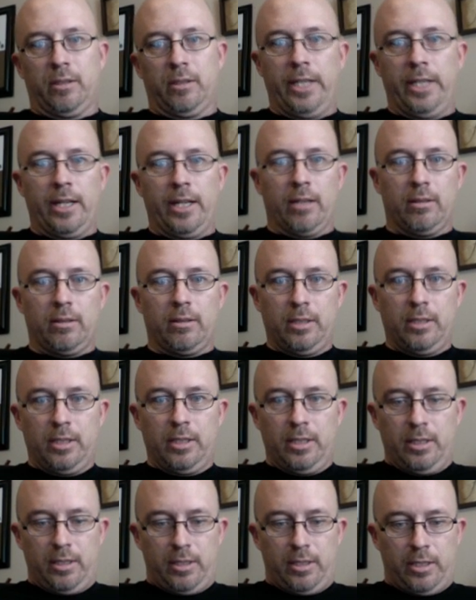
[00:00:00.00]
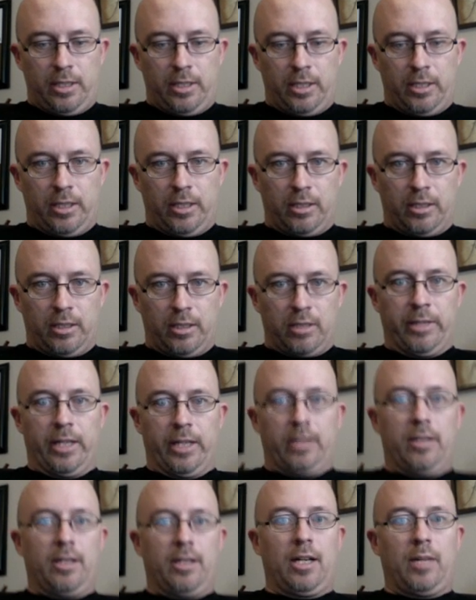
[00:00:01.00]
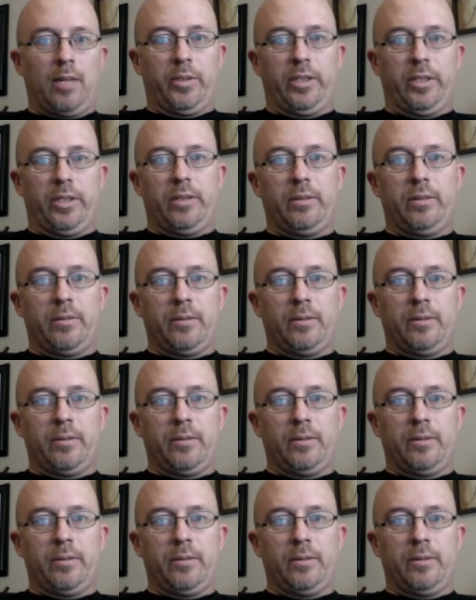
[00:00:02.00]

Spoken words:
down, and then command copy,